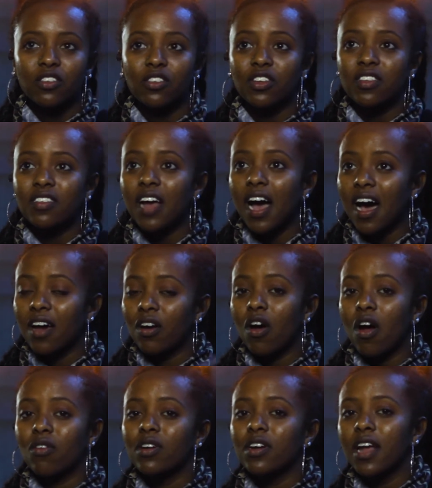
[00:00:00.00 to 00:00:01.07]
since I had
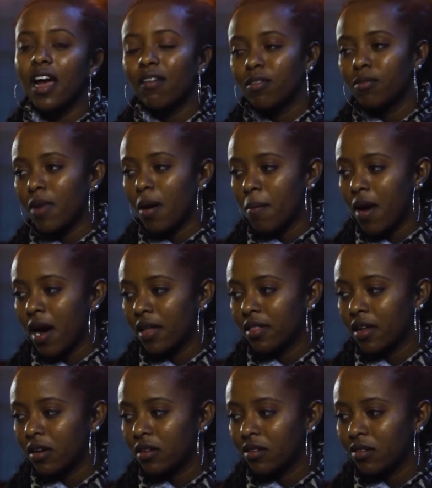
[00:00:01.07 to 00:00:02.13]
already have in my mind
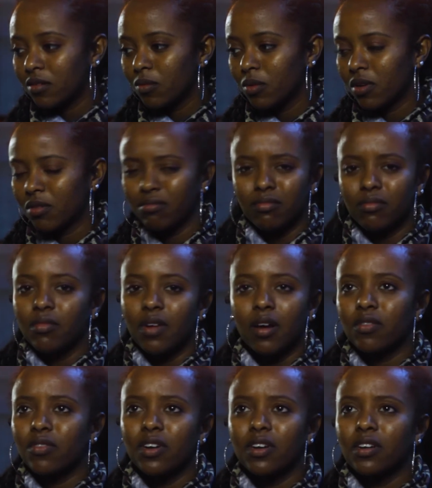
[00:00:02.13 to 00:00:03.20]
that, well, I
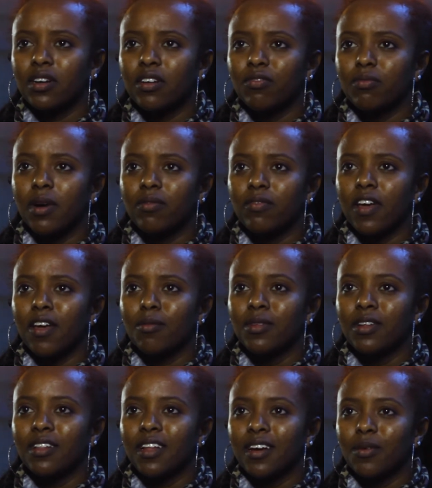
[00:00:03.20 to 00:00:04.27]
already love my
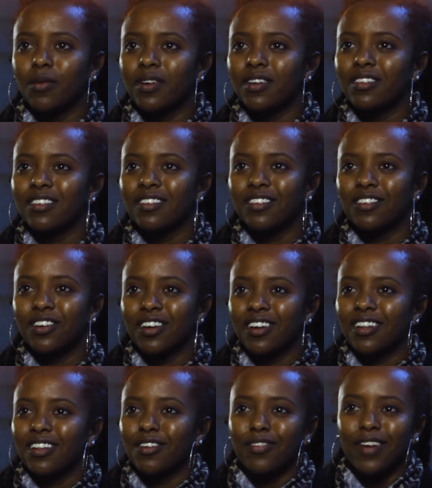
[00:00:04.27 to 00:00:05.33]
family, like, what is this? They're
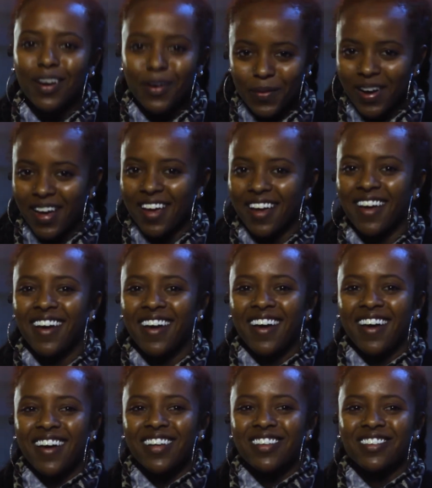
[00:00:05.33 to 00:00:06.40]
gonna leave anyway.
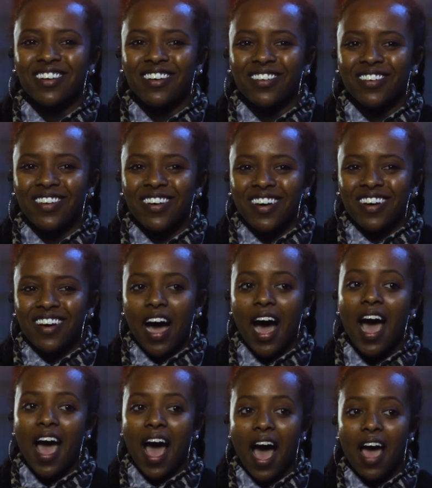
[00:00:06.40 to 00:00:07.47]
So
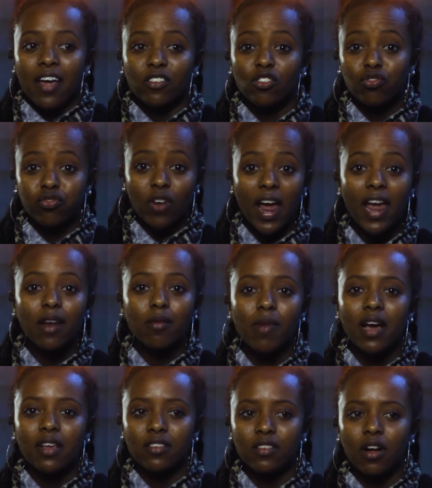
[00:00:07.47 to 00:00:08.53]
I trained
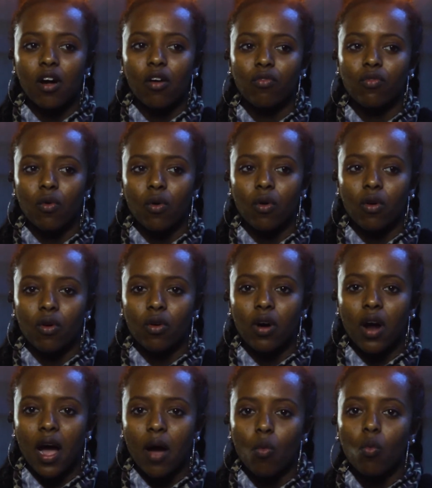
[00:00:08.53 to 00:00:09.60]
myself, or
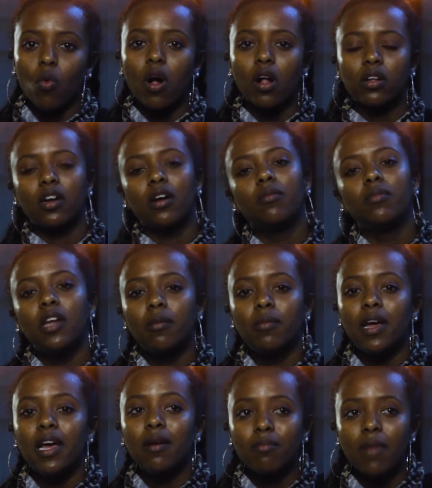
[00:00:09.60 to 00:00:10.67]
I welcomed
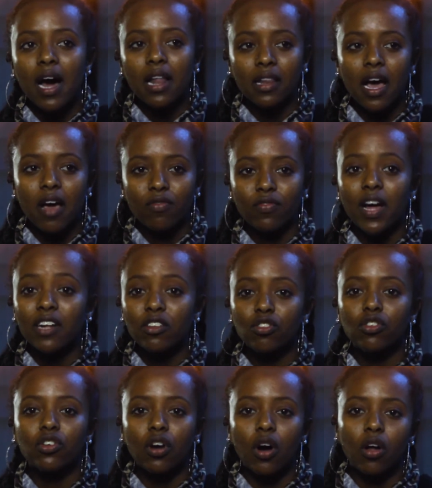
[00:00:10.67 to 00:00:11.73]
them in my life. That
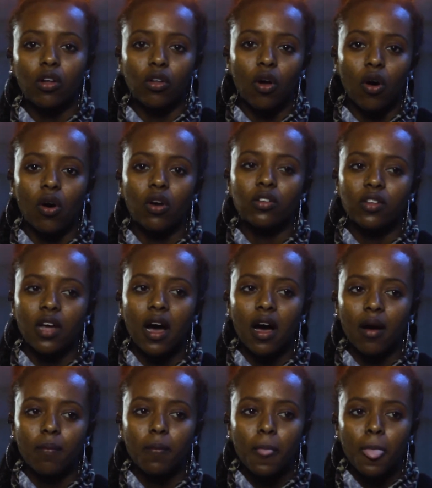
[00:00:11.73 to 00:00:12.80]
took a long
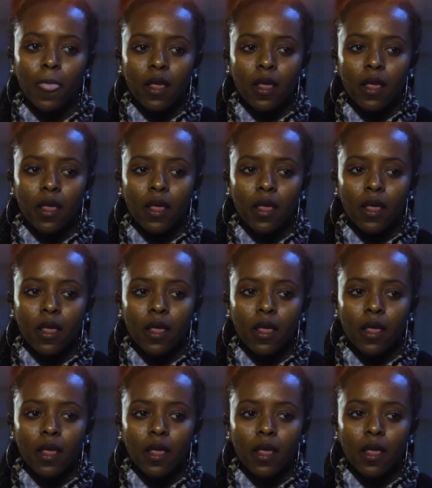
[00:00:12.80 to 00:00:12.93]
time.